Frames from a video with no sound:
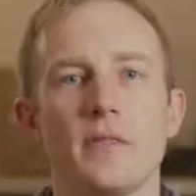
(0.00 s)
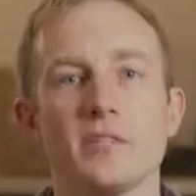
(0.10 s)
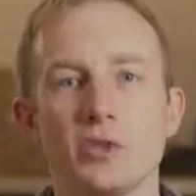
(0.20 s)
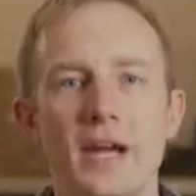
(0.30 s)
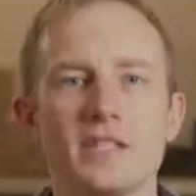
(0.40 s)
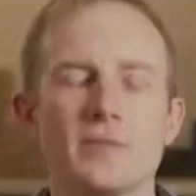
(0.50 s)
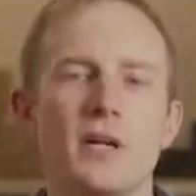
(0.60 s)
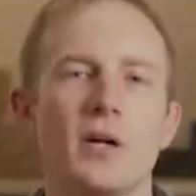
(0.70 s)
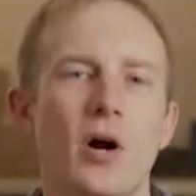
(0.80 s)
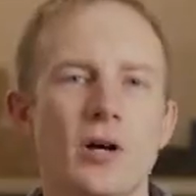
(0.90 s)
The
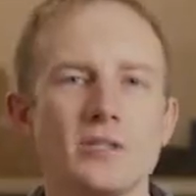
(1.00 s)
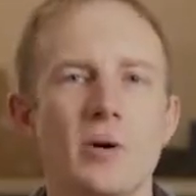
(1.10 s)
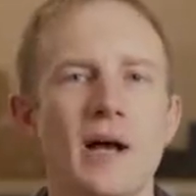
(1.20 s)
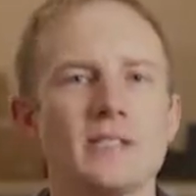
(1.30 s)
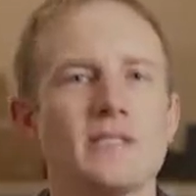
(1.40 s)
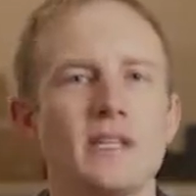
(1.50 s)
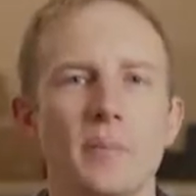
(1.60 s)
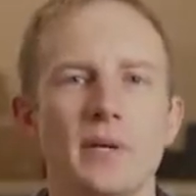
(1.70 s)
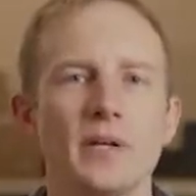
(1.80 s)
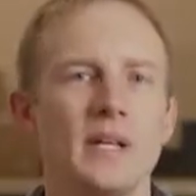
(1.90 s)
transmitter also has the
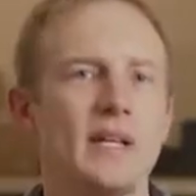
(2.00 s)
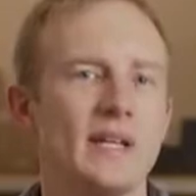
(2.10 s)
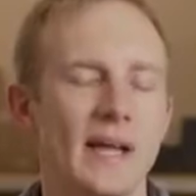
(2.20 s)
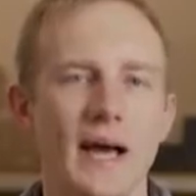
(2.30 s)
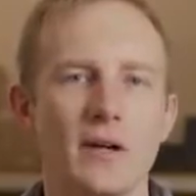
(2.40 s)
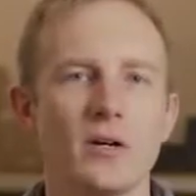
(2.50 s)
ability to data